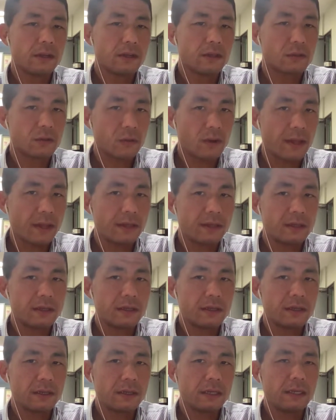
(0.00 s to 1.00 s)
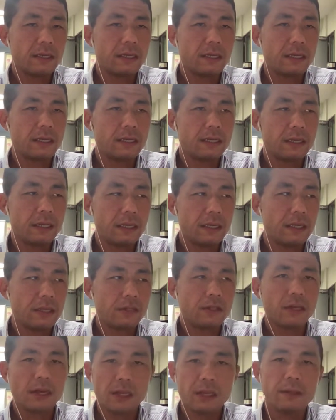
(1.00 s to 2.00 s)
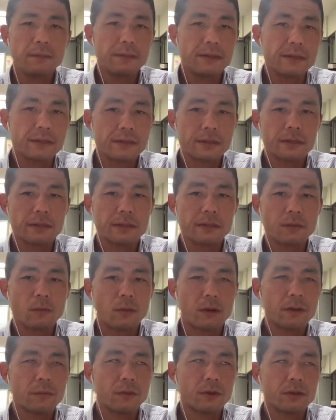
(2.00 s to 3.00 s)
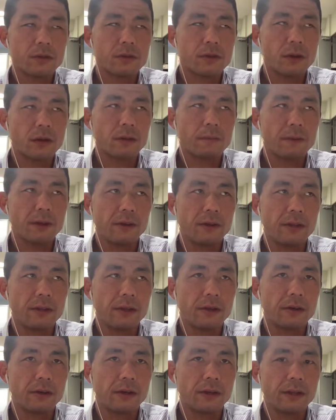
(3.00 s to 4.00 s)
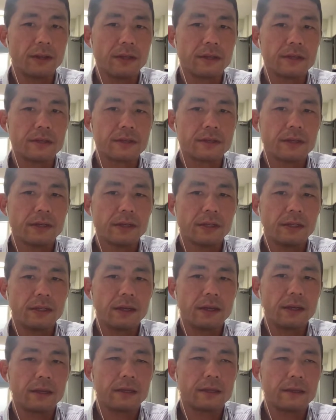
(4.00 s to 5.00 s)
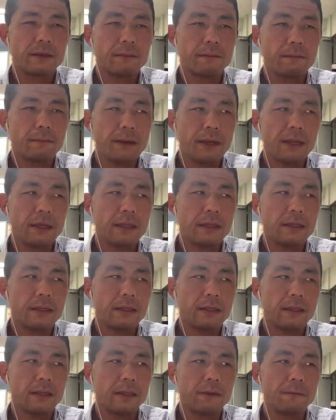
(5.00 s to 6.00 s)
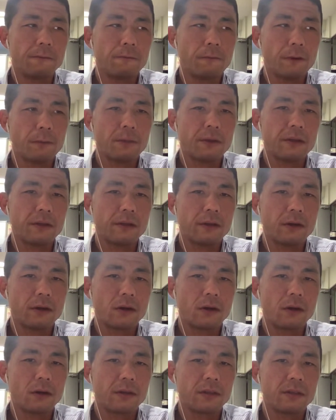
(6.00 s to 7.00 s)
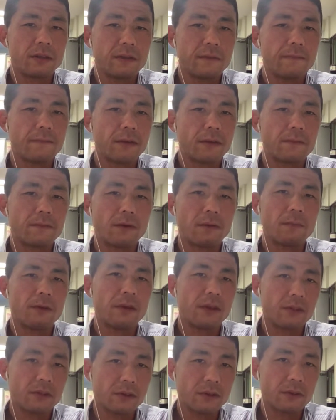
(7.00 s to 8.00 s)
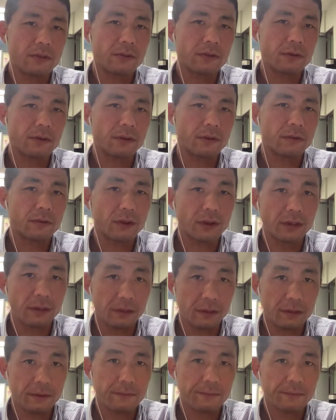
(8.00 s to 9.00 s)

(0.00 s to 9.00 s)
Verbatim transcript: trend in each element. So what I want to talk about here is like men and women are different from each other, clearly.